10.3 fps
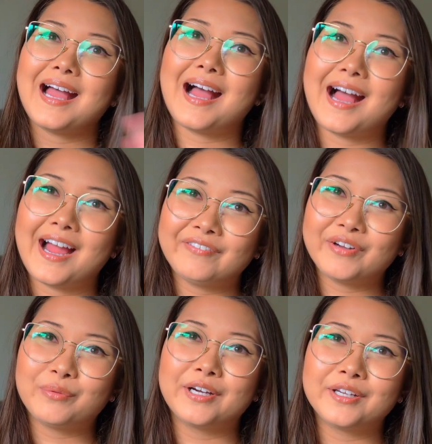Hi
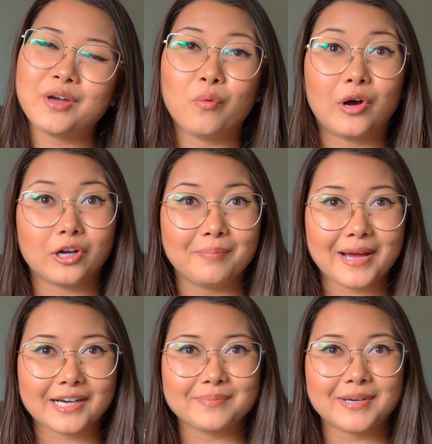everyone, welcome
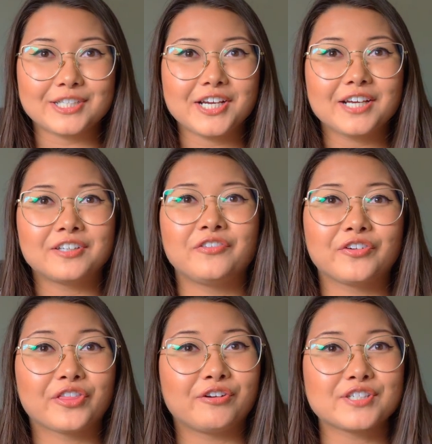back to my channel. For
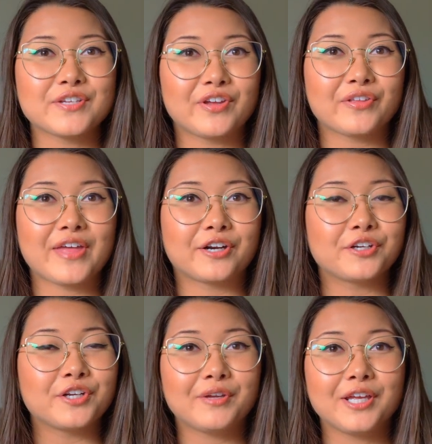those of you that are
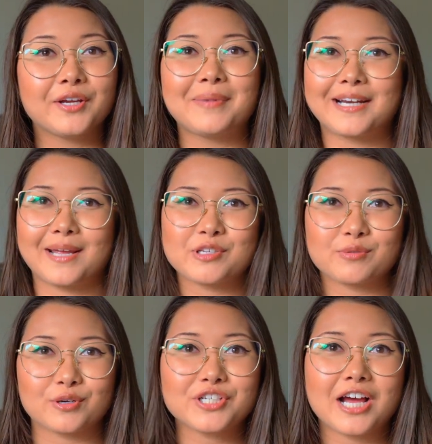new here, my name is
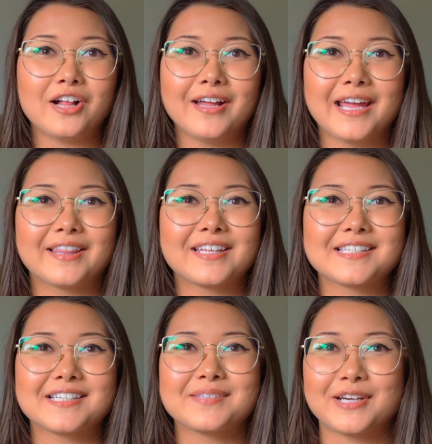Rochelle and this
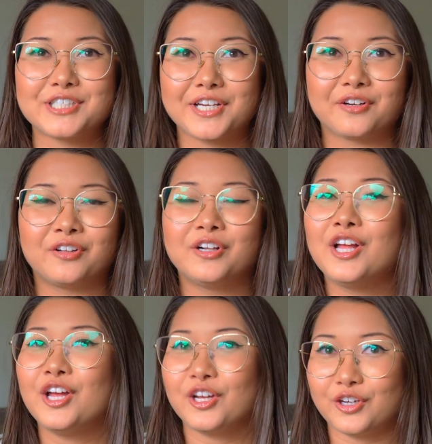is my channel,
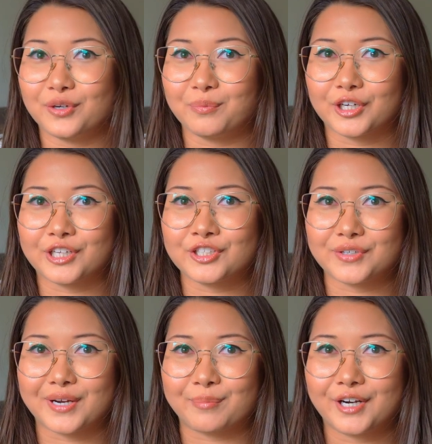Good Morning
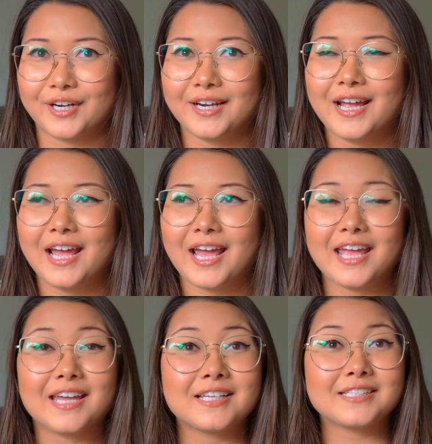Dreamer.
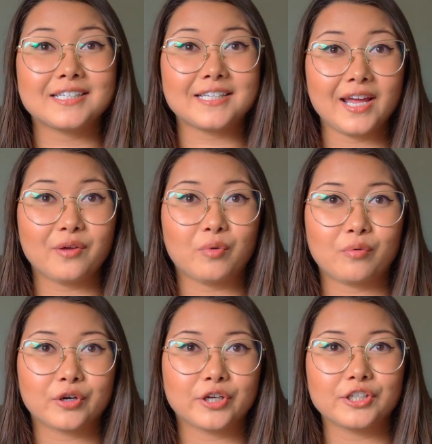And today what
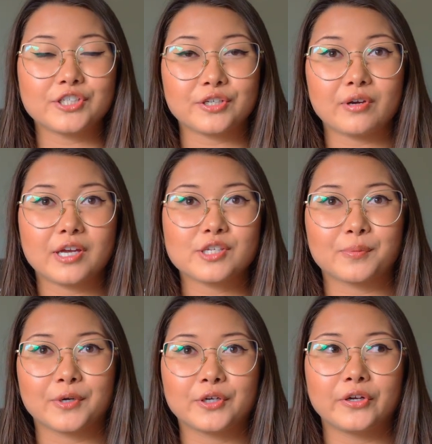we're gonna do is
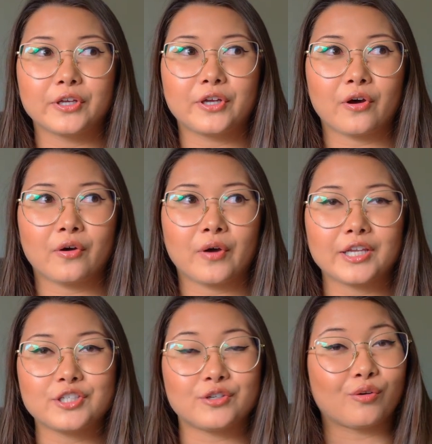we're gonna go and
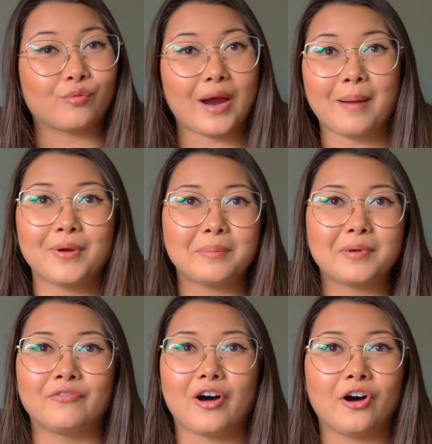do a wrap up
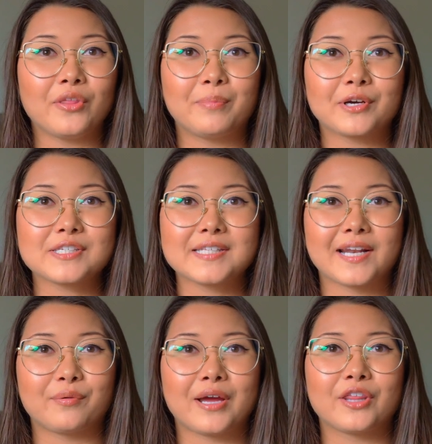of all the books that I
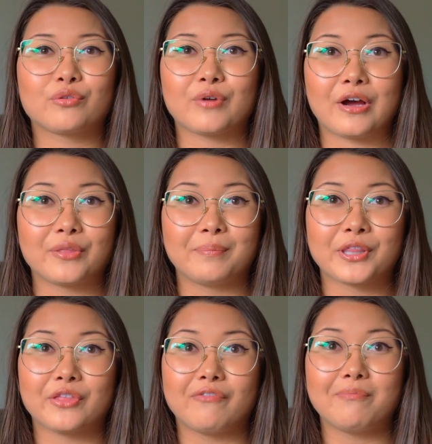read throughout the
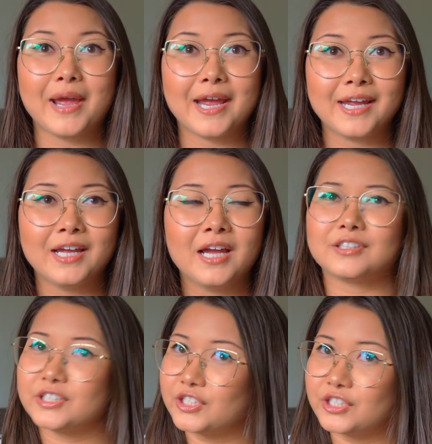month of May.
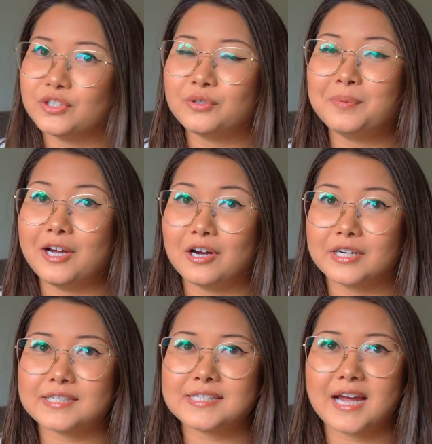To be
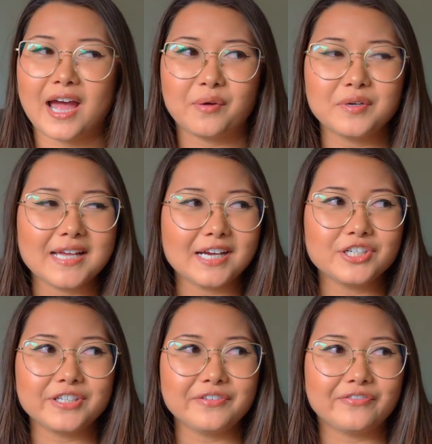honest, I was
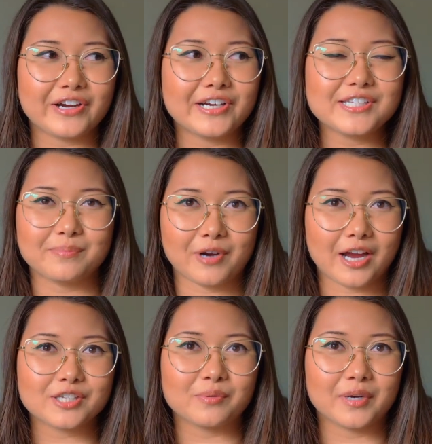actually very
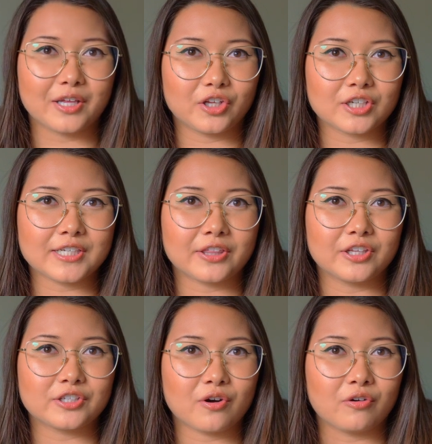surprised when I looked at the
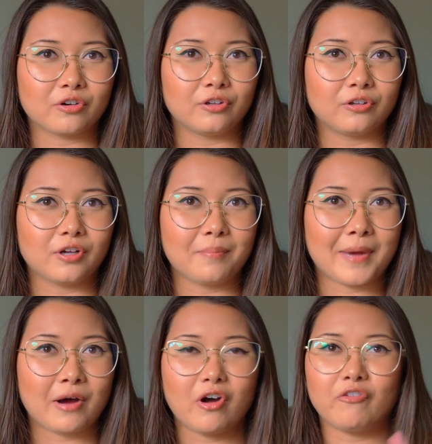total
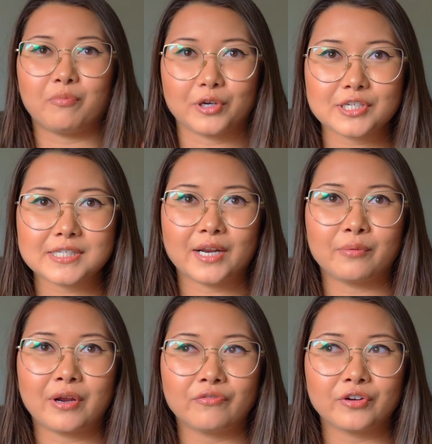amount of books that I
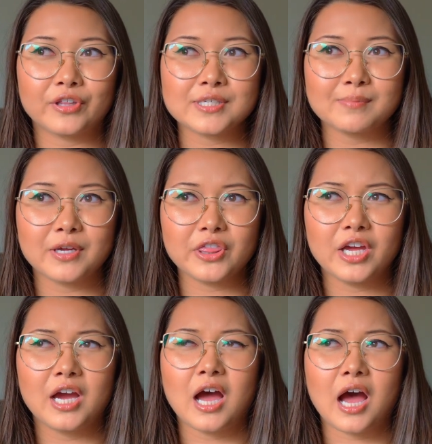read for this month.
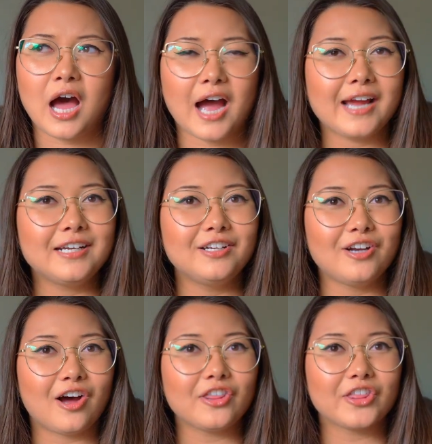I did
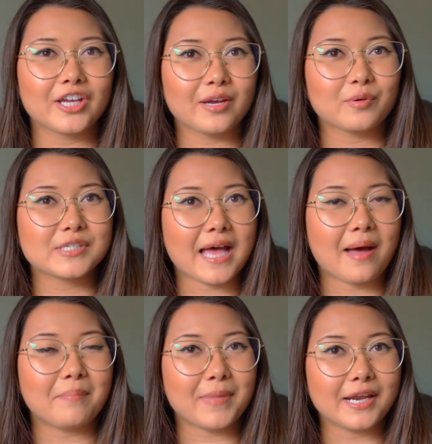not think it was
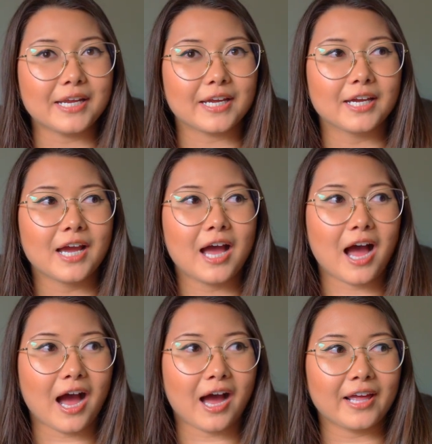that many.
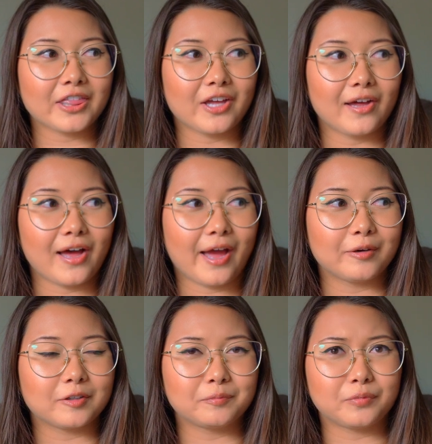I thought I
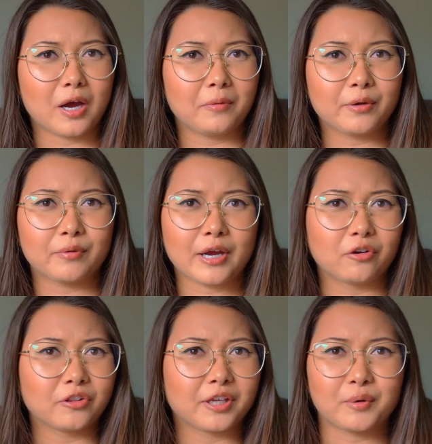probably read
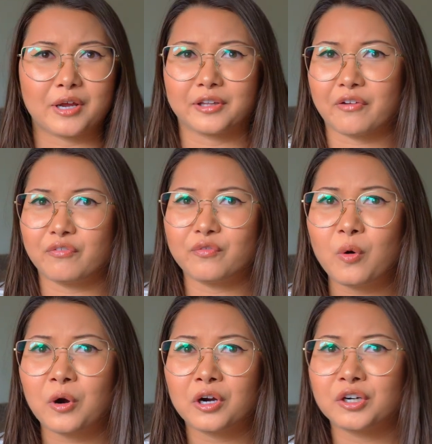only around like
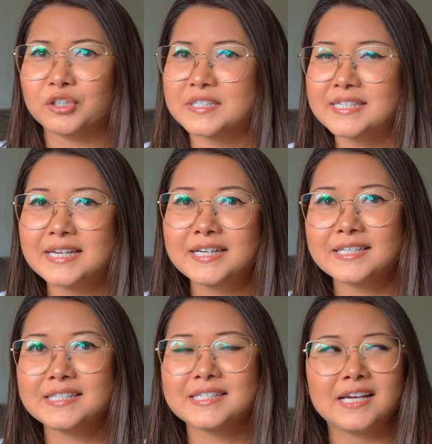4 or
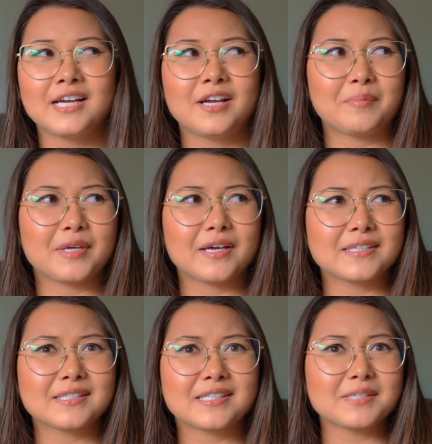6
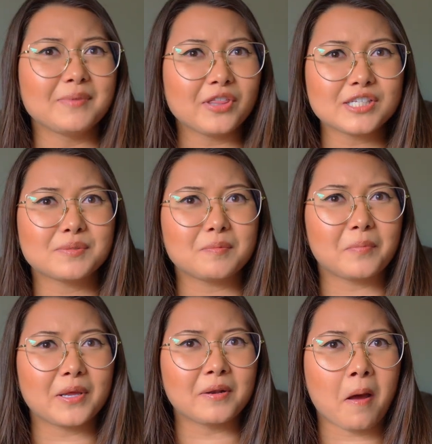because this month has
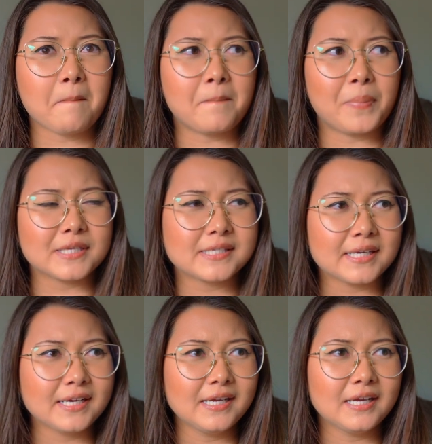been
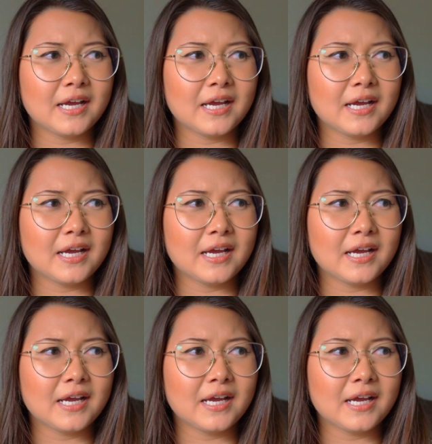busy.